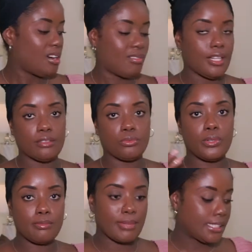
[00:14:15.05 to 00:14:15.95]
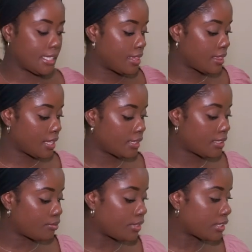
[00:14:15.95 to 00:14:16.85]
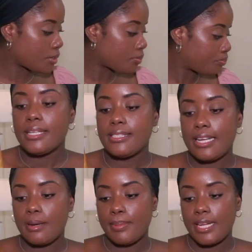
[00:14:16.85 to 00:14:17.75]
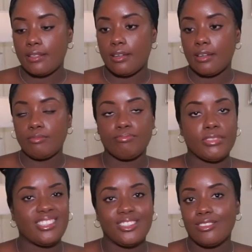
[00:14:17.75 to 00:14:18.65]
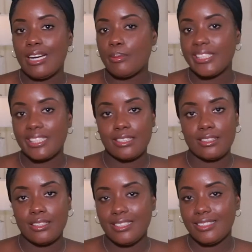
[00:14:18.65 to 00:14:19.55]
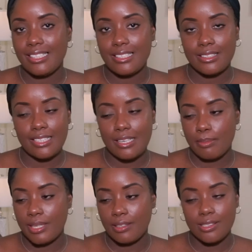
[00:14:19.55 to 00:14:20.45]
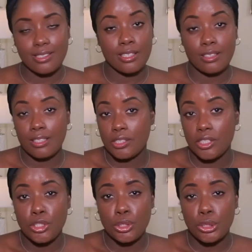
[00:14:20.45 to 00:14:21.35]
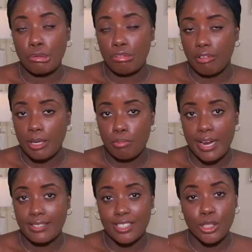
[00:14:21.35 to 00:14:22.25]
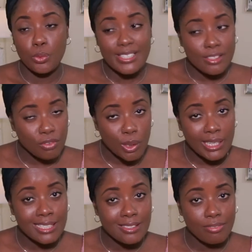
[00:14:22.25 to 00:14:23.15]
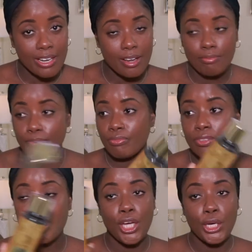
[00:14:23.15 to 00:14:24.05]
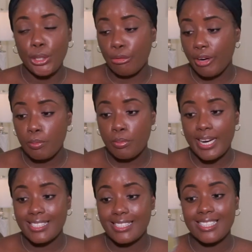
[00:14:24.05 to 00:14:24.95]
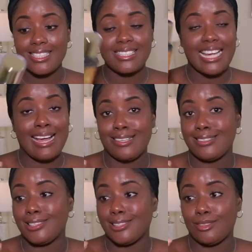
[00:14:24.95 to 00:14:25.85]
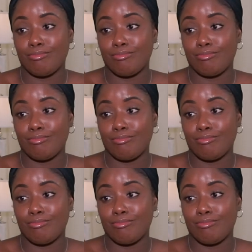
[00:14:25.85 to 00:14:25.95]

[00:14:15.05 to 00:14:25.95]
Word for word: well, what my skin thinks of it. Sanabella, you'll know I'm addicted to these Sanabellas. They, they're such great prices, $24.95 great prices and